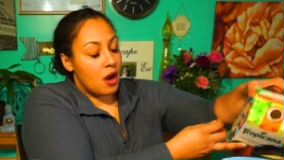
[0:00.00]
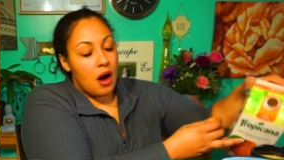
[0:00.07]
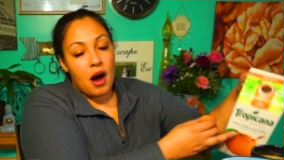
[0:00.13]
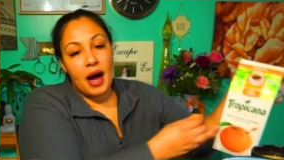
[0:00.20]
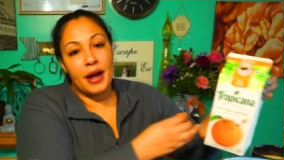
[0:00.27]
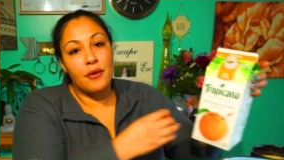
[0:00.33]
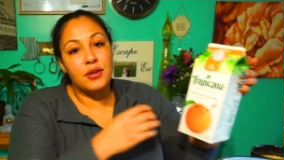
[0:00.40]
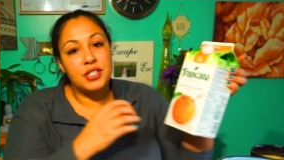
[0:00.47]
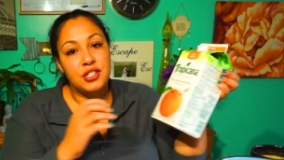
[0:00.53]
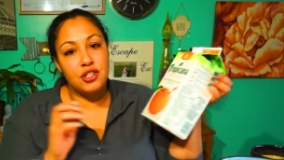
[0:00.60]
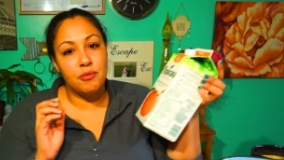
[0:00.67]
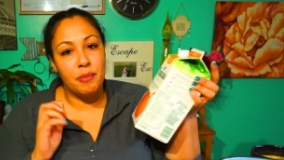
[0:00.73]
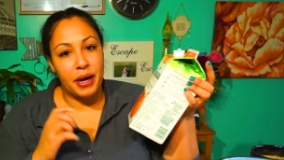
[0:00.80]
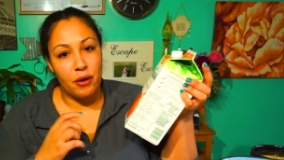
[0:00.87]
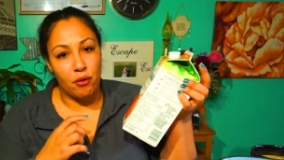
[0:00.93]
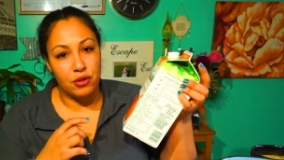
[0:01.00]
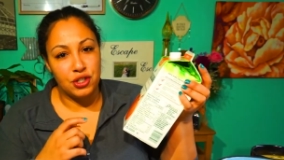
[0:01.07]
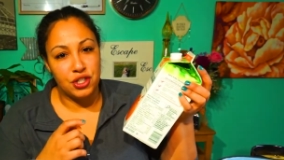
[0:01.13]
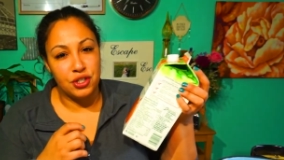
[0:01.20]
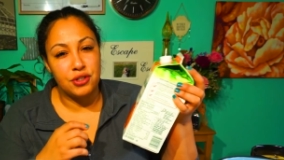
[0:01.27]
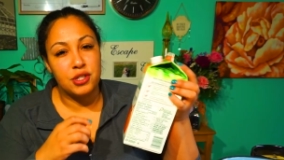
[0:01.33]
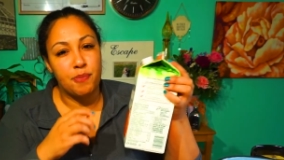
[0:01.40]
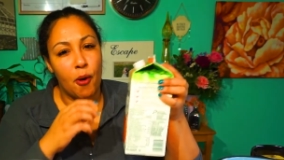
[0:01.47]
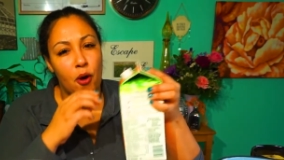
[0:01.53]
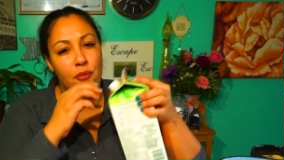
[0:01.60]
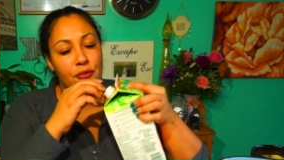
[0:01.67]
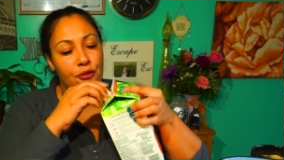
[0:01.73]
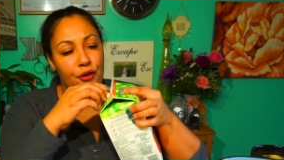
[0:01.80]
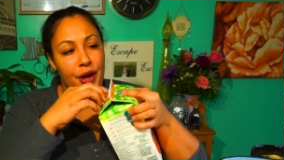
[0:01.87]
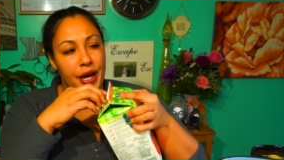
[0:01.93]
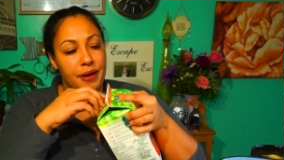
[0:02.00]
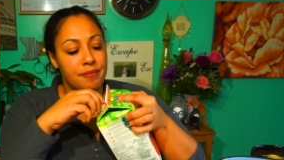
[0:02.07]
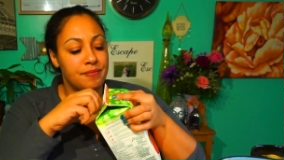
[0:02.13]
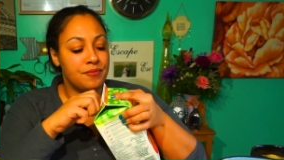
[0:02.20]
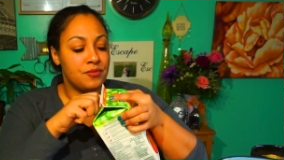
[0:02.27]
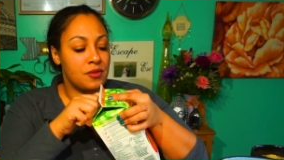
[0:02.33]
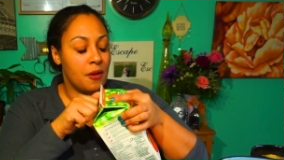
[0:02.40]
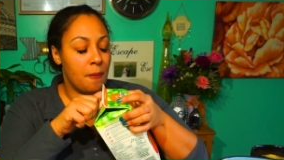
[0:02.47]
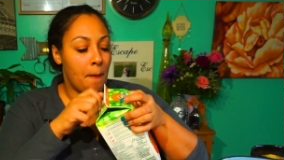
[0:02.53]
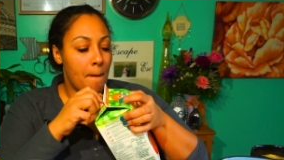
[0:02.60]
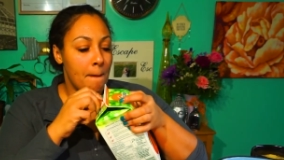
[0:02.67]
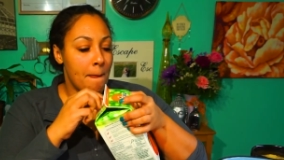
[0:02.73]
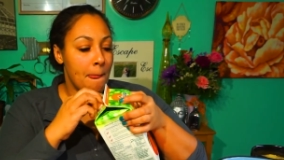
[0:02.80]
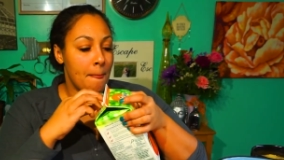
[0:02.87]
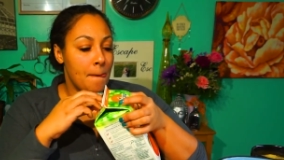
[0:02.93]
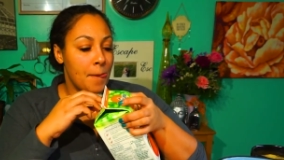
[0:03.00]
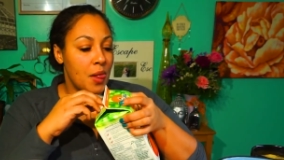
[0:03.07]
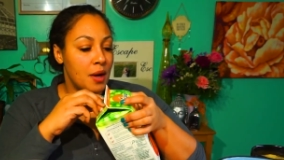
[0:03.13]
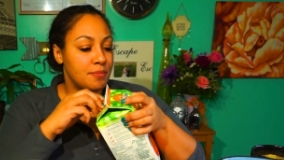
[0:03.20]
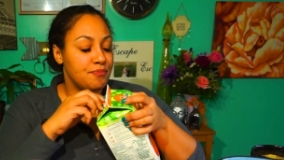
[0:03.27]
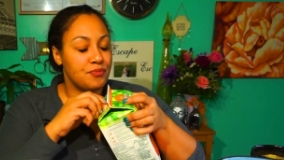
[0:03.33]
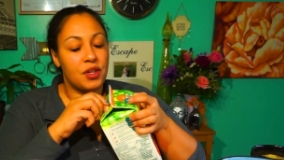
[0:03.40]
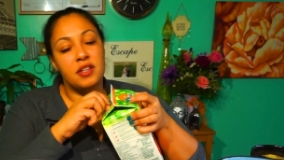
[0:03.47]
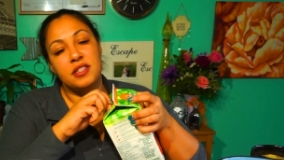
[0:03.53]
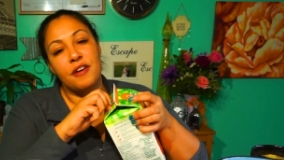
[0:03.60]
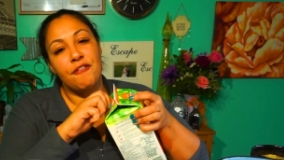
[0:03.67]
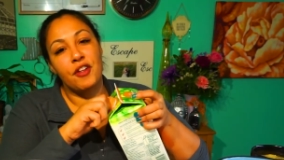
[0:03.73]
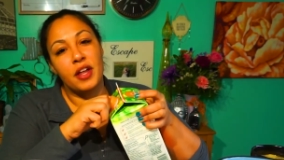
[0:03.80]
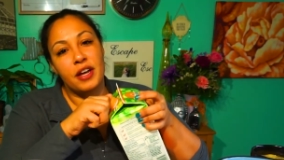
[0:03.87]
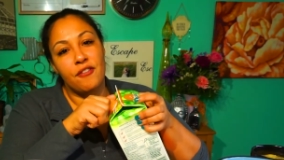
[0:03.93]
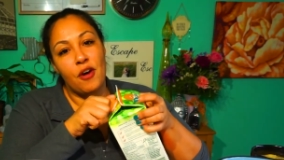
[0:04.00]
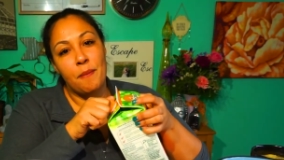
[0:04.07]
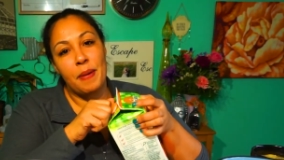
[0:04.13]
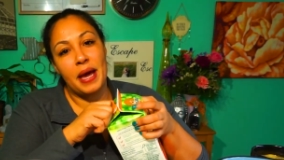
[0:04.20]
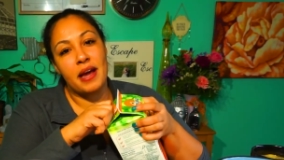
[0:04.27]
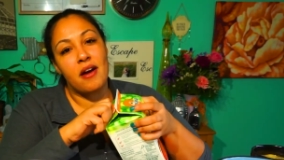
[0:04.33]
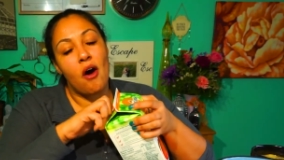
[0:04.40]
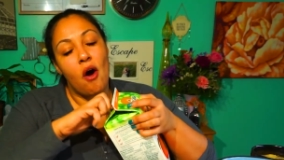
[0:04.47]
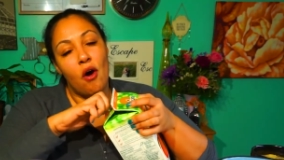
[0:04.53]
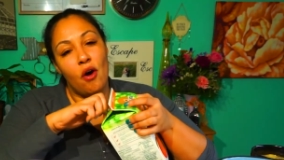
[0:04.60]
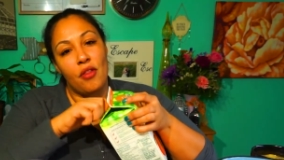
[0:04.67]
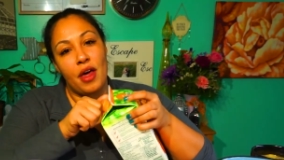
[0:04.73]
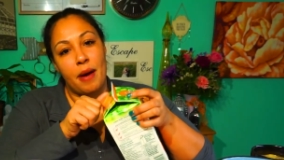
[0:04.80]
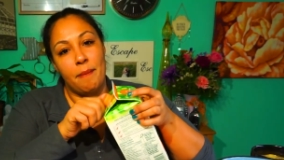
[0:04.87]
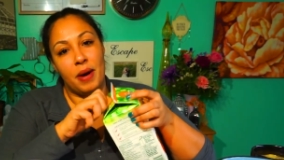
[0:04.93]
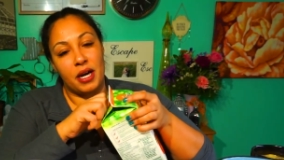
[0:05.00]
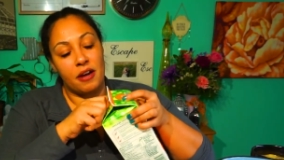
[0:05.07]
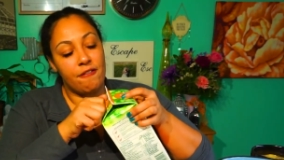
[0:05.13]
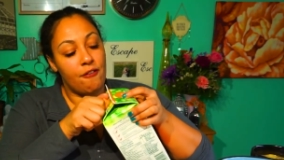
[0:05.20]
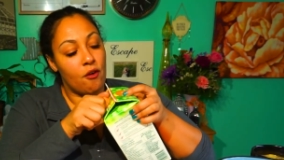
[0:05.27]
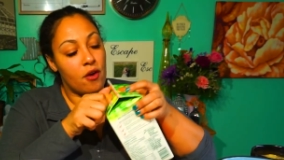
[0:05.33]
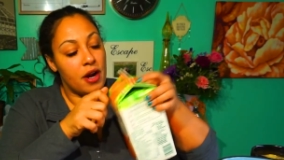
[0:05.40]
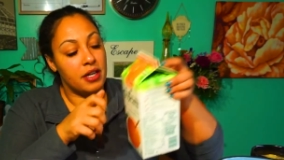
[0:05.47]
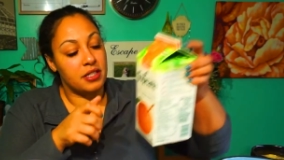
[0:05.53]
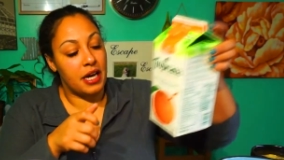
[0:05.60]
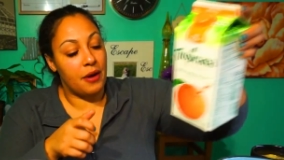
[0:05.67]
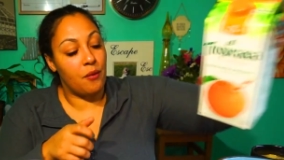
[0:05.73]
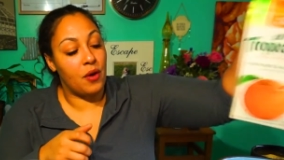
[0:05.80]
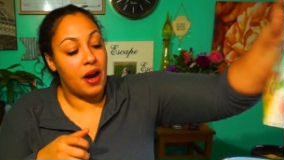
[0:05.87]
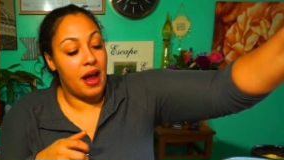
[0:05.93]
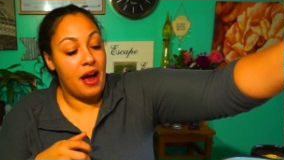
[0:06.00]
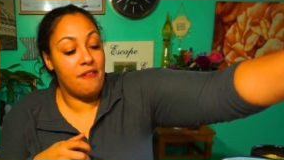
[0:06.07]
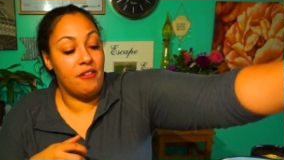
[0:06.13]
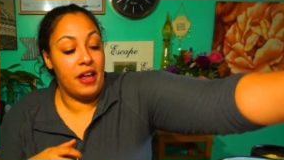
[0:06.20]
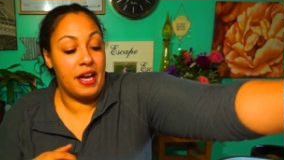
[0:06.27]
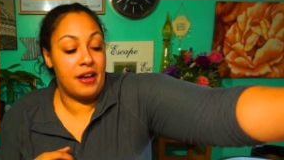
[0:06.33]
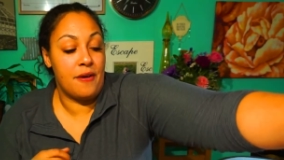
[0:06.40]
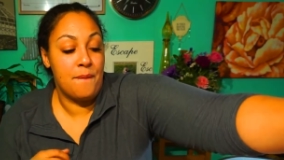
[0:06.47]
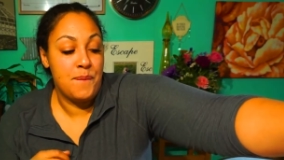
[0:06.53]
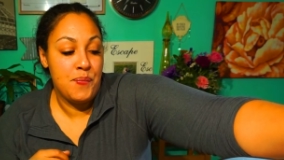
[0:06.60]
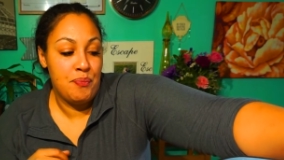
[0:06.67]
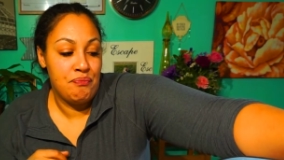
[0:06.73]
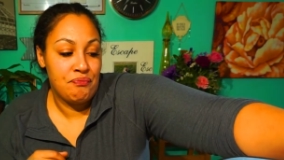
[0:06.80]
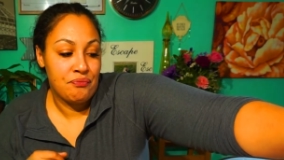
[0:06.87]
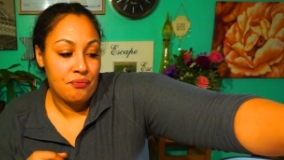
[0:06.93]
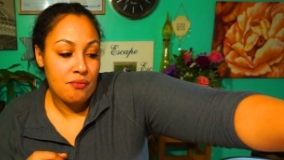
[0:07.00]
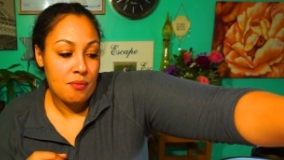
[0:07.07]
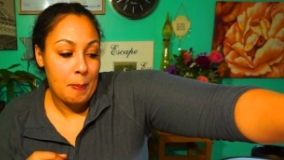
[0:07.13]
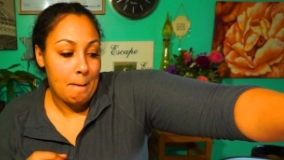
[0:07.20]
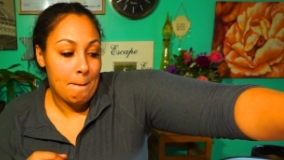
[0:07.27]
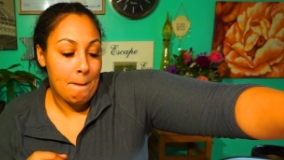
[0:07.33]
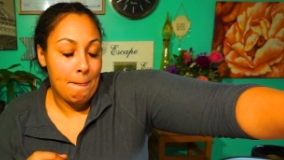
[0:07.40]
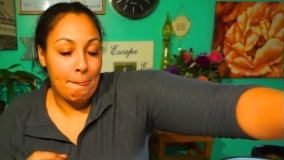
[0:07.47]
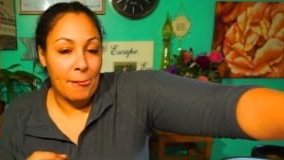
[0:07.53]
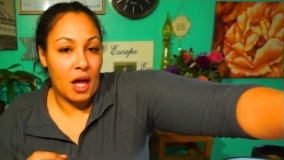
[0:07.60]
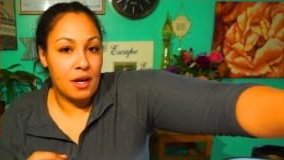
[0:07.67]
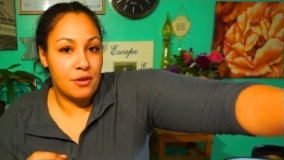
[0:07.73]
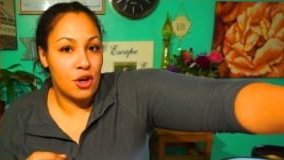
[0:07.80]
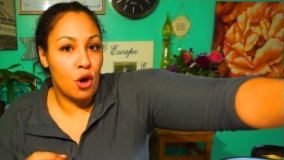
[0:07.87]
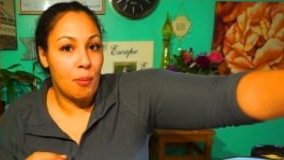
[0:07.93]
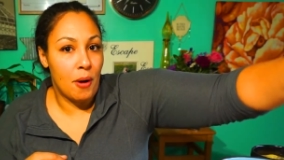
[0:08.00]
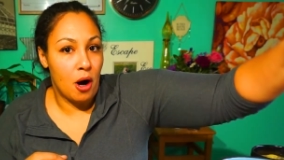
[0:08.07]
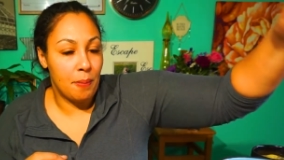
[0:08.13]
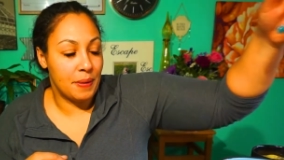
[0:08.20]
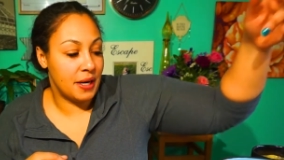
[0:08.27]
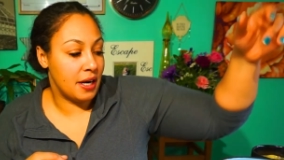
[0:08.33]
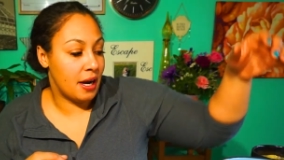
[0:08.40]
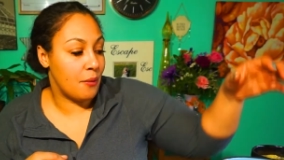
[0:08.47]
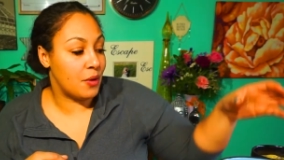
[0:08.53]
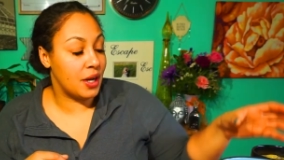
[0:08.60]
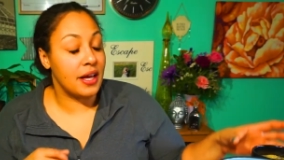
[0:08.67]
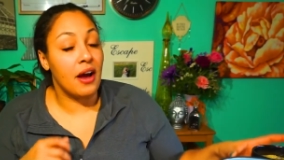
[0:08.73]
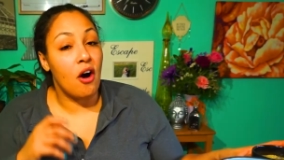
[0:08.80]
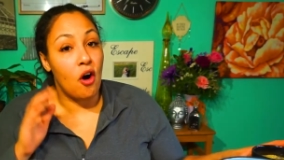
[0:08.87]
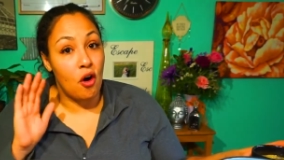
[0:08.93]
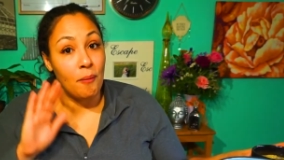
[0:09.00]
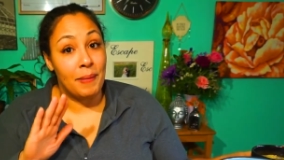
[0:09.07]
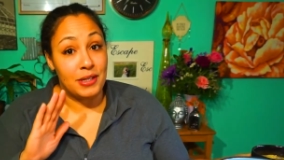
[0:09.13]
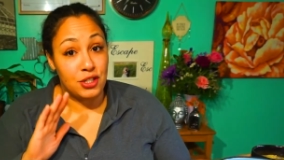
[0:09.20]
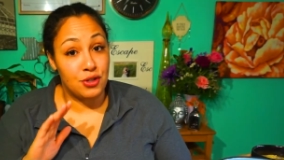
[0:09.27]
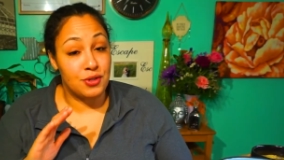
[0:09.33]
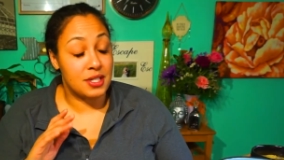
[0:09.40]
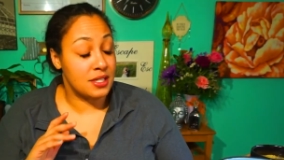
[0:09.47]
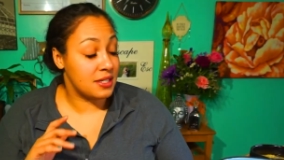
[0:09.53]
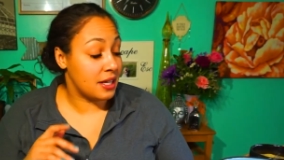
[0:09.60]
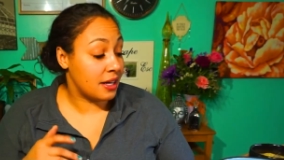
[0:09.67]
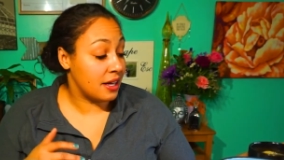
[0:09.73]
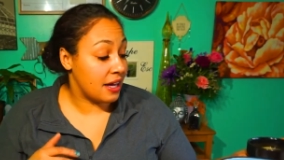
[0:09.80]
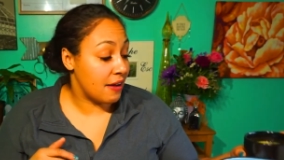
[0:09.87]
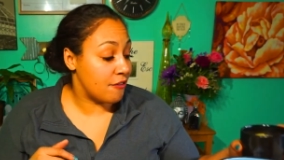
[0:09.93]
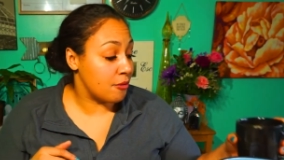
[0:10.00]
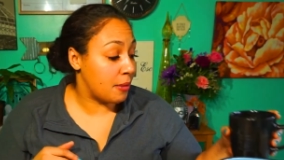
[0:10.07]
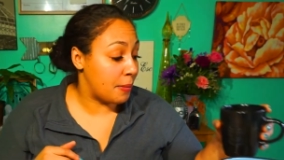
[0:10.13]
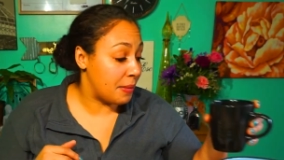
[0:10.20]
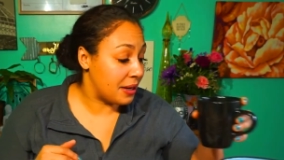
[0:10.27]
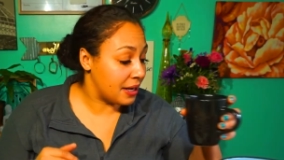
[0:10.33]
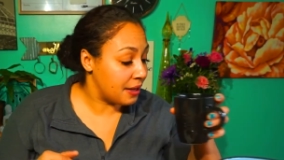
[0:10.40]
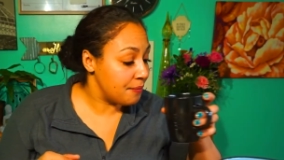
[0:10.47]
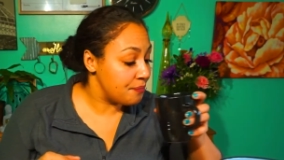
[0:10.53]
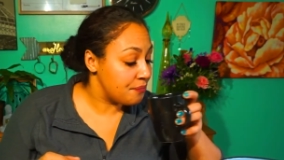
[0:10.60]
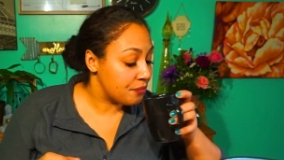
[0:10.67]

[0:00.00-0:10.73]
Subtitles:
I always do my orange juice pulp free, because I feel like if I'm paying all that money for it, I want to have like no pulp in it. I want to get all my juices I can get for my money.